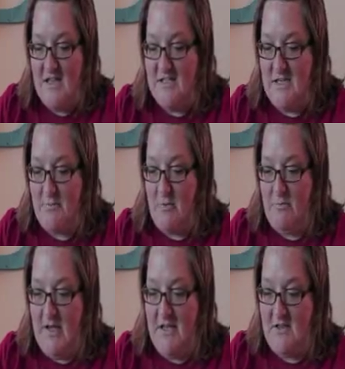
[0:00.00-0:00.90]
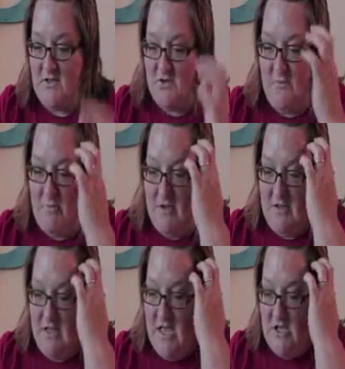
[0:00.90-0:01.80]
Dipper played the trumpet.
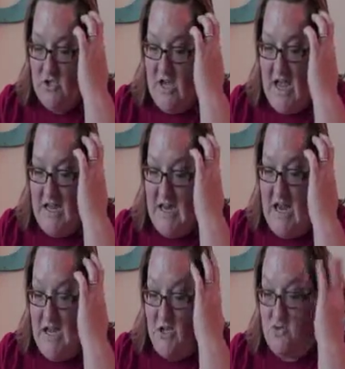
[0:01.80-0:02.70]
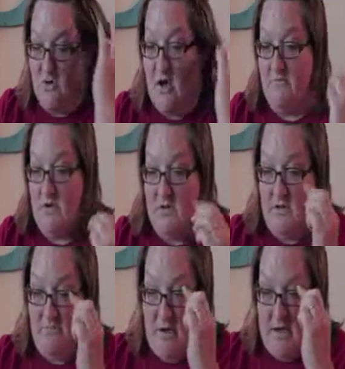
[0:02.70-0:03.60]
Jack and Annie drummed on
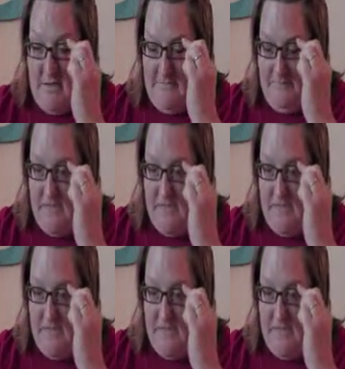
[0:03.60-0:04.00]
the bucket.